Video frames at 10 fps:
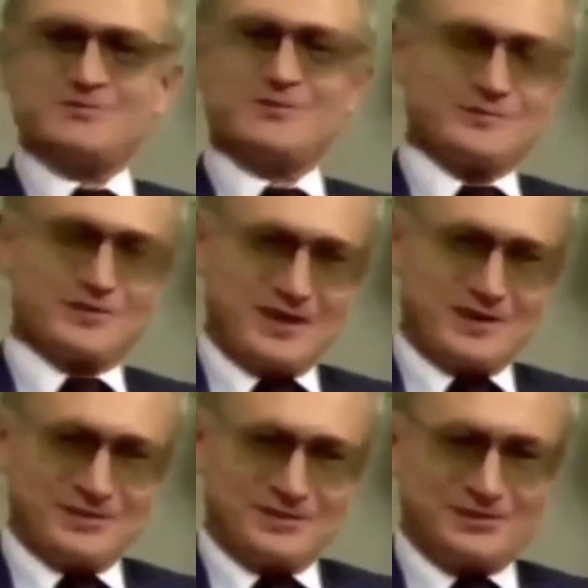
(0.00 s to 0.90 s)
This is what will
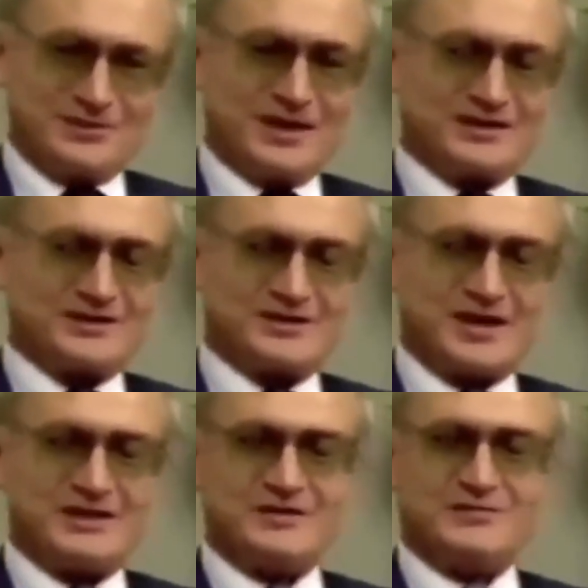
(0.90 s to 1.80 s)
happen in the United
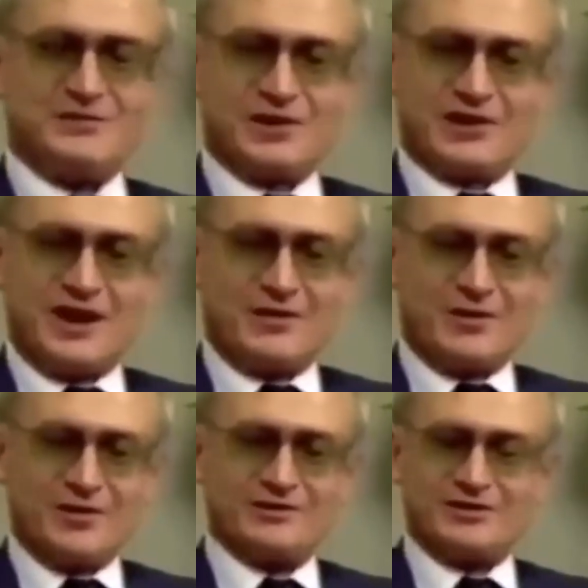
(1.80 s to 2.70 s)
States if you
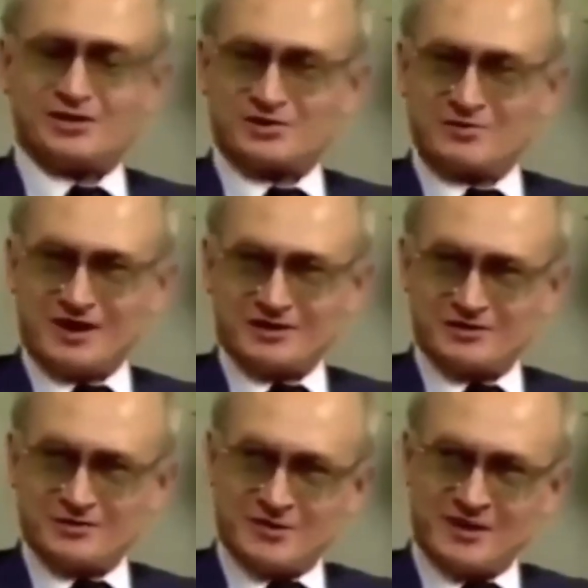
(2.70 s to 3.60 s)
allow all these
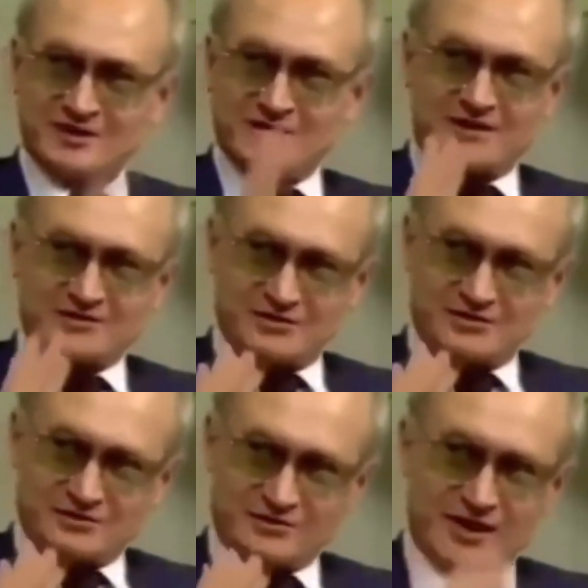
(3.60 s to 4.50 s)
schmucks to bring the
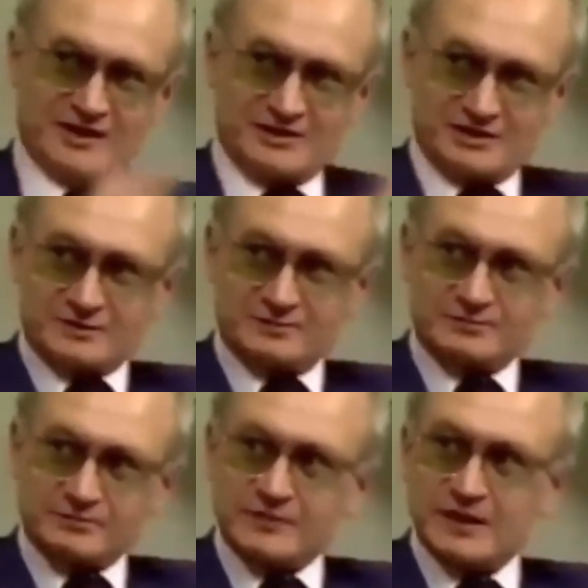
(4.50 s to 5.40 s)
country to crisis
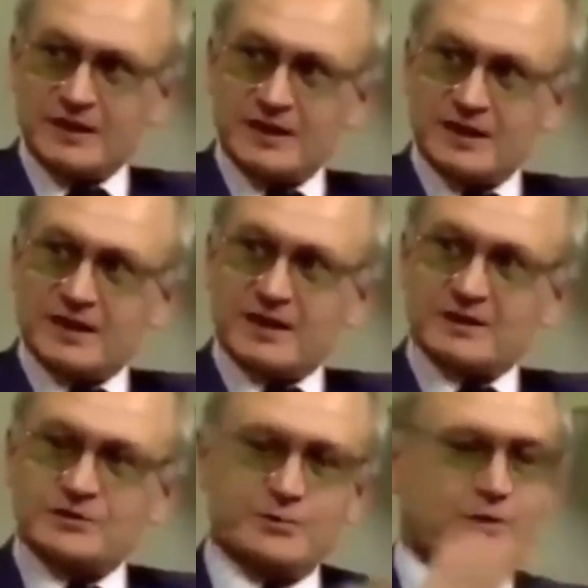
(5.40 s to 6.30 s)

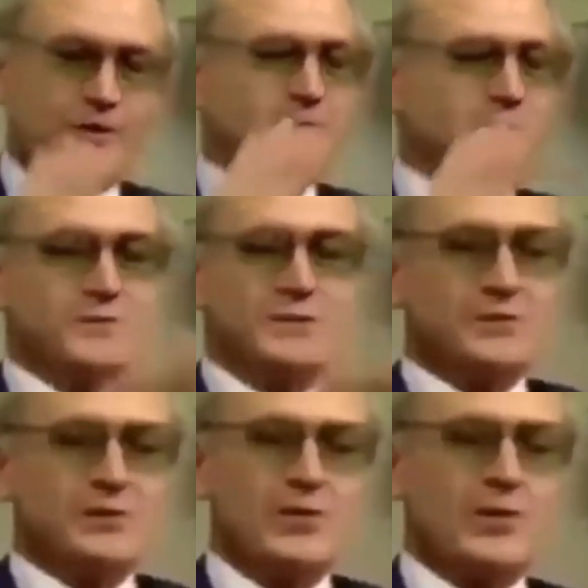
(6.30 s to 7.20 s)
to promise
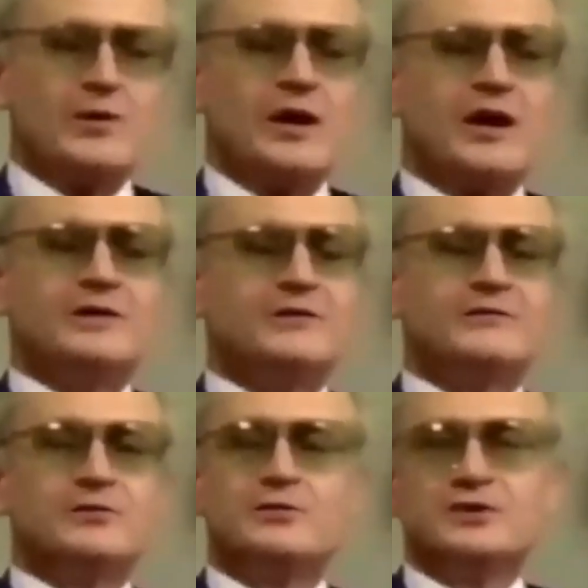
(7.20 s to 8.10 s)
people all kind
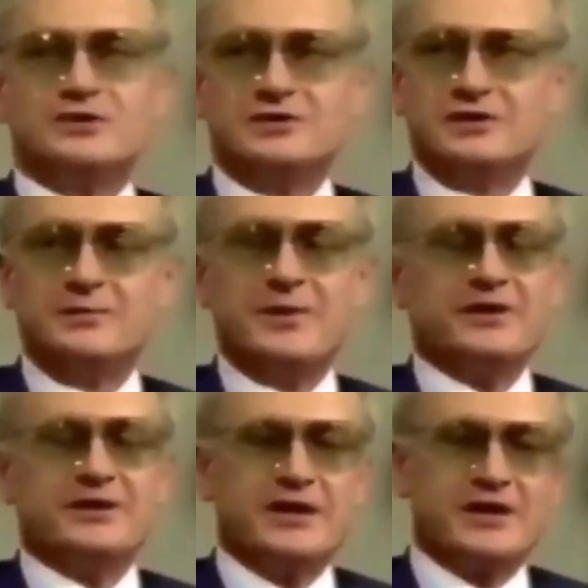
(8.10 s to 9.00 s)
of goodies and the
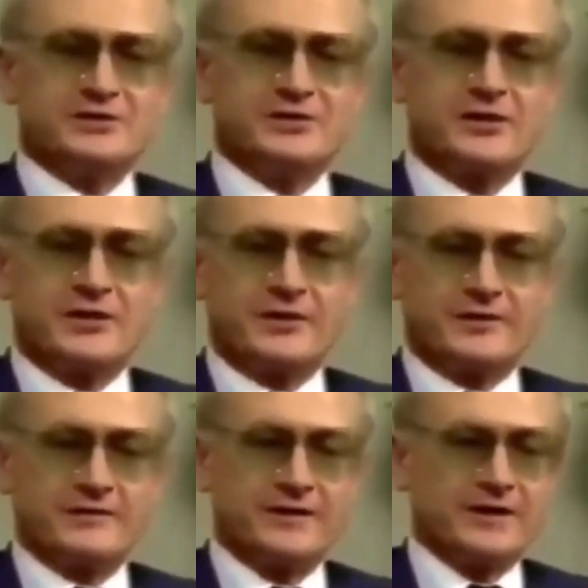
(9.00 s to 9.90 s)
paradise on
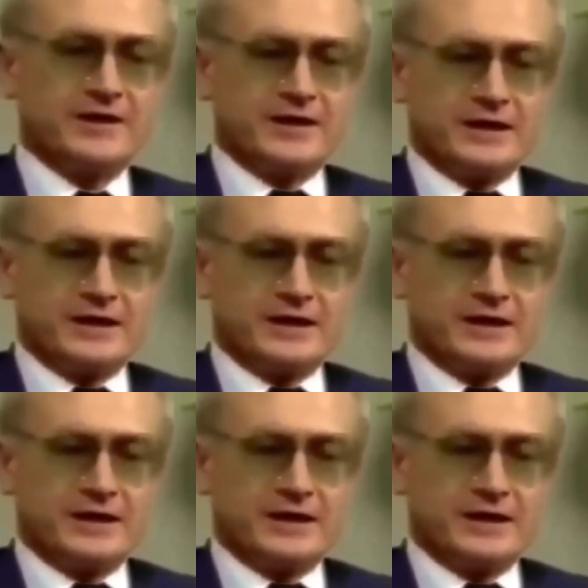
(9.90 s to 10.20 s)
earth,